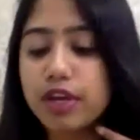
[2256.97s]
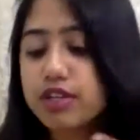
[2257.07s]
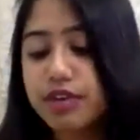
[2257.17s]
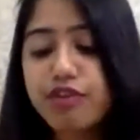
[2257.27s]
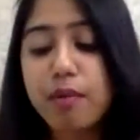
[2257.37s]

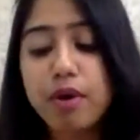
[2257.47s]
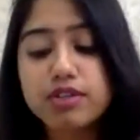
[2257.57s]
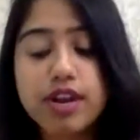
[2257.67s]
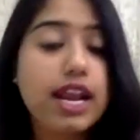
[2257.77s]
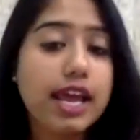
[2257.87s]
if your book's
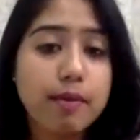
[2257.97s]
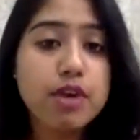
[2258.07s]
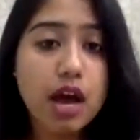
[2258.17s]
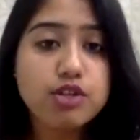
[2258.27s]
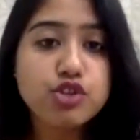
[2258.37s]
like, I'm
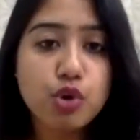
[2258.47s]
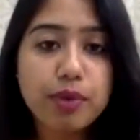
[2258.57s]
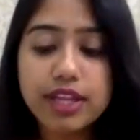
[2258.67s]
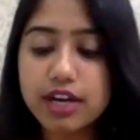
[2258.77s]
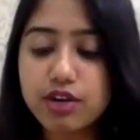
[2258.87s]
assuming
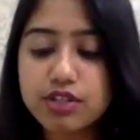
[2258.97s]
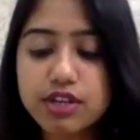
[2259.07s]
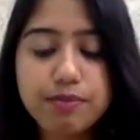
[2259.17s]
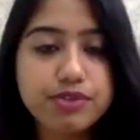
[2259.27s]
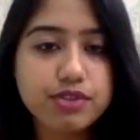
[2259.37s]
that your
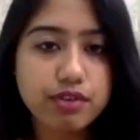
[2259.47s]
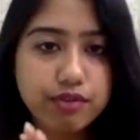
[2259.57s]
script's